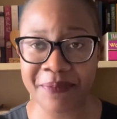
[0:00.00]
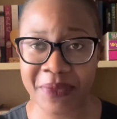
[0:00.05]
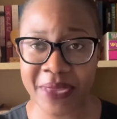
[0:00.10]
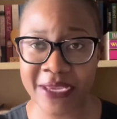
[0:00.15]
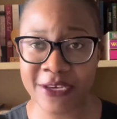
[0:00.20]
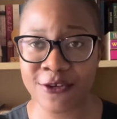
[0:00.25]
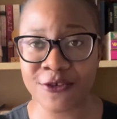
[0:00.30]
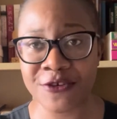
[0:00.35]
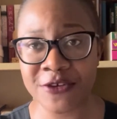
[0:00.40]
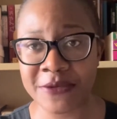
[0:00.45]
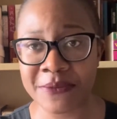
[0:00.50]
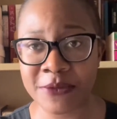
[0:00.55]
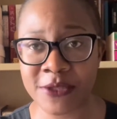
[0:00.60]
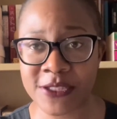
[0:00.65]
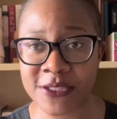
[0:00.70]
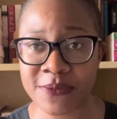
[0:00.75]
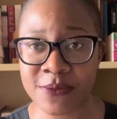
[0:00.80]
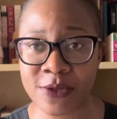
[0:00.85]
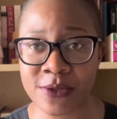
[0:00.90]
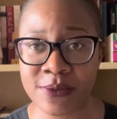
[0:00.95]
I do read
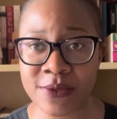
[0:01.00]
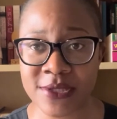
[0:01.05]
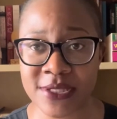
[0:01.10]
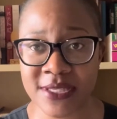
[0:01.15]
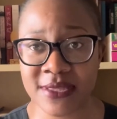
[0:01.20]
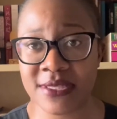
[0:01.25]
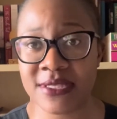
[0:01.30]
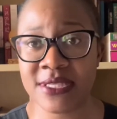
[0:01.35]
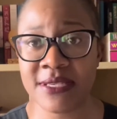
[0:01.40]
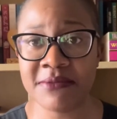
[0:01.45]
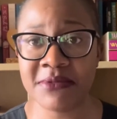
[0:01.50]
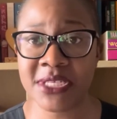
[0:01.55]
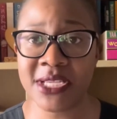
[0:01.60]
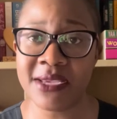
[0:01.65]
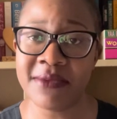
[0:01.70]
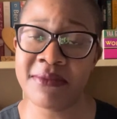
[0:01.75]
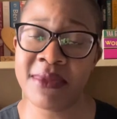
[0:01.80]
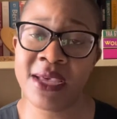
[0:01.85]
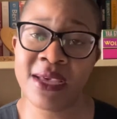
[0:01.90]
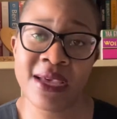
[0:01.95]
multiple books at the same
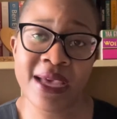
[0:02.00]
time.